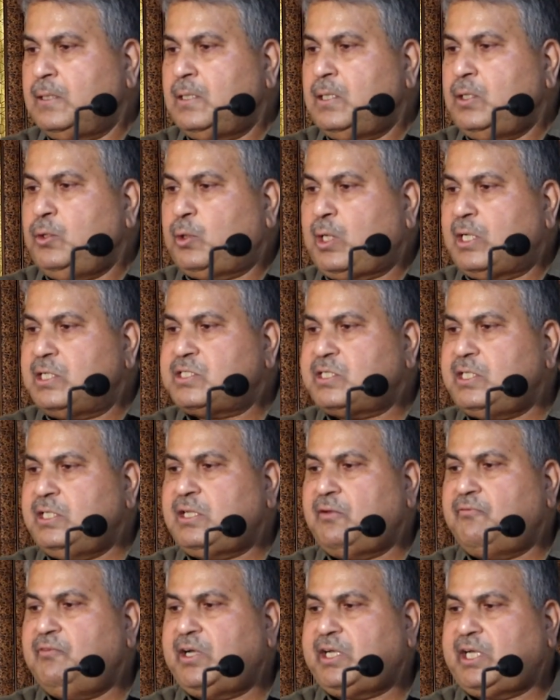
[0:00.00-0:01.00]
You can see
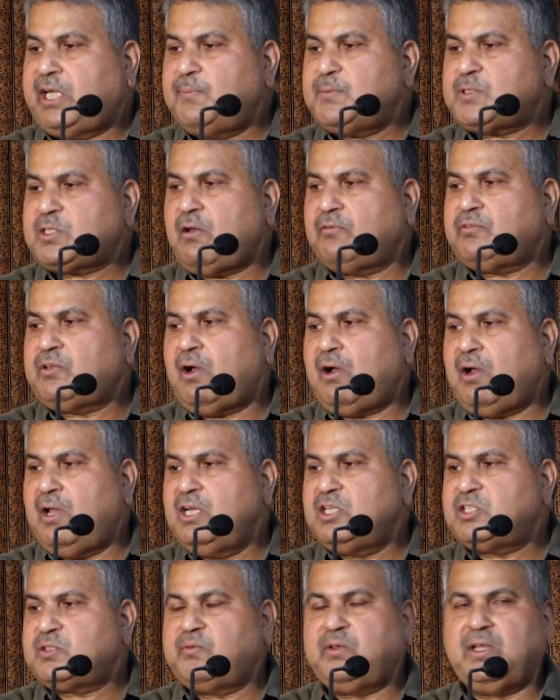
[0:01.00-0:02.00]
the victims of the
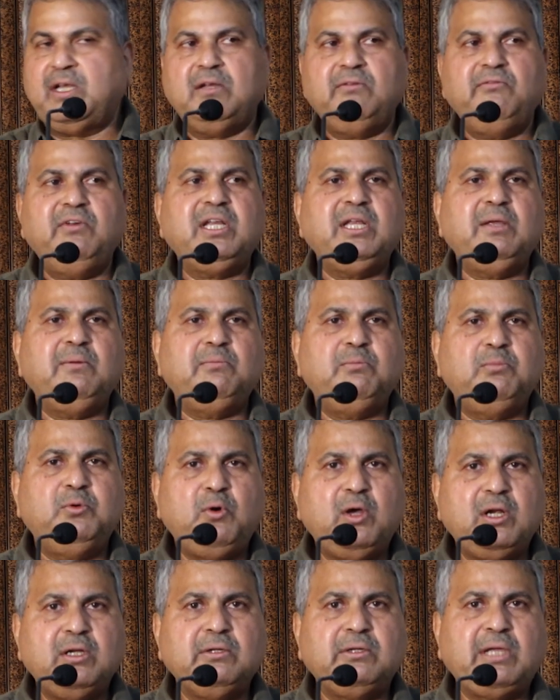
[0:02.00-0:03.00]
oil spill, very
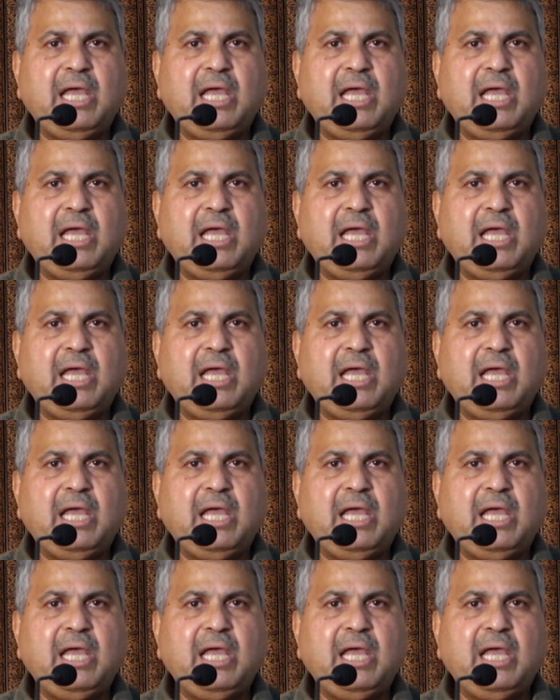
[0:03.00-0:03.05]
poor.